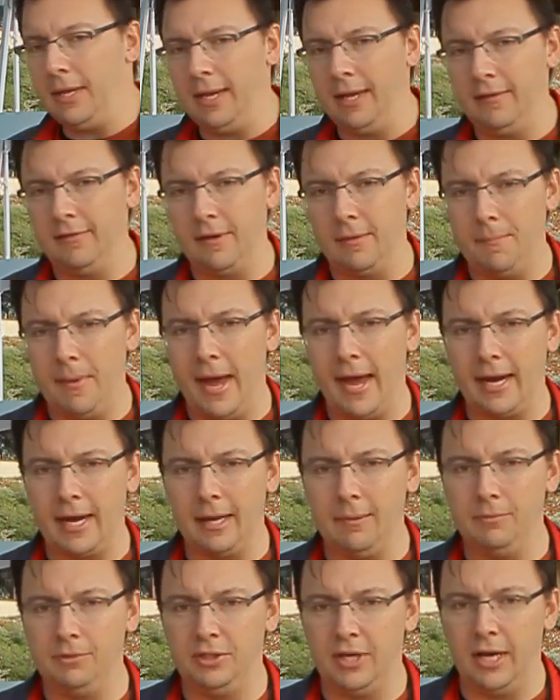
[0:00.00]
me is a
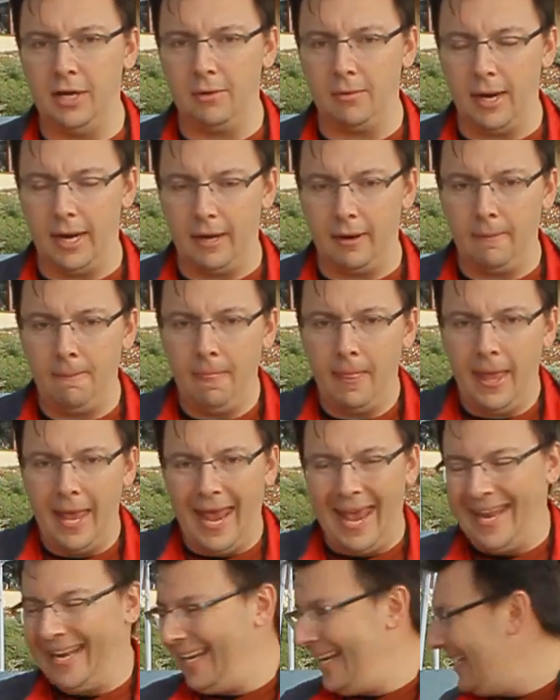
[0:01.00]
backup generator,
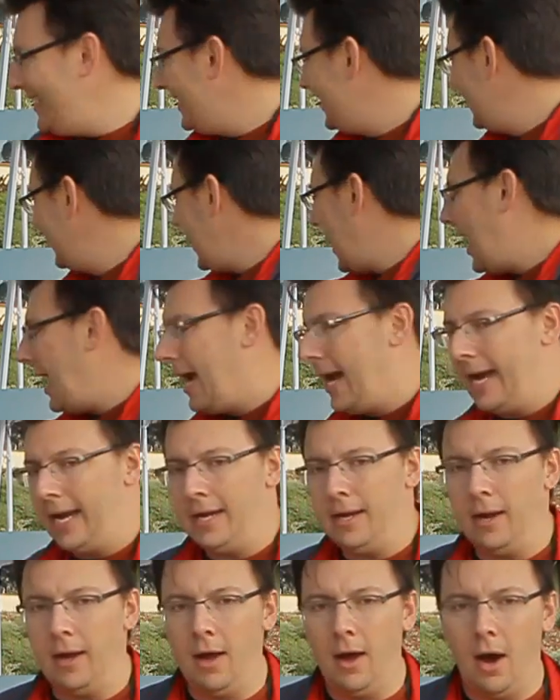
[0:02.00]
and
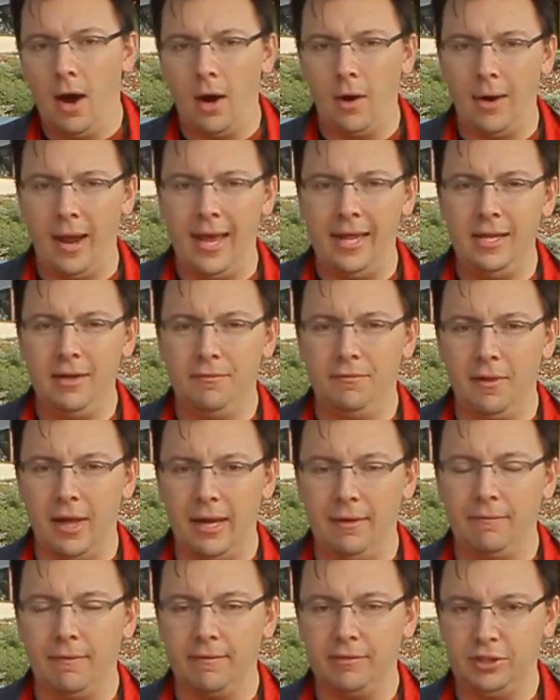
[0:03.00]
inside are end of
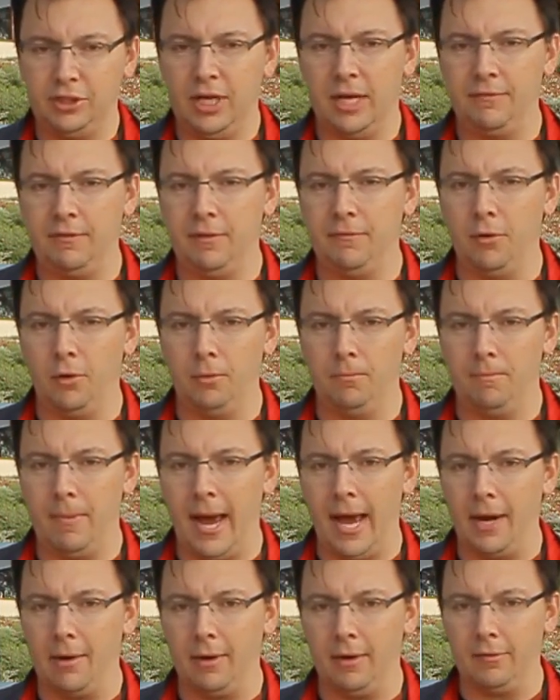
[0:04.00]
life Chevy Volt
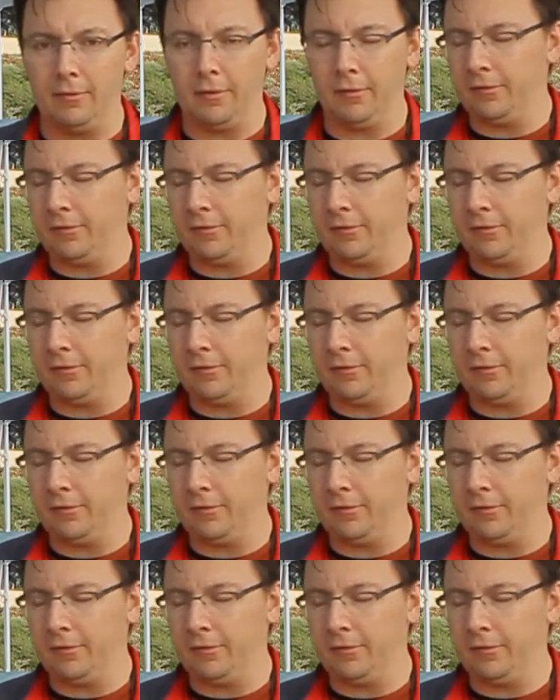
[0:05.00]
batteries.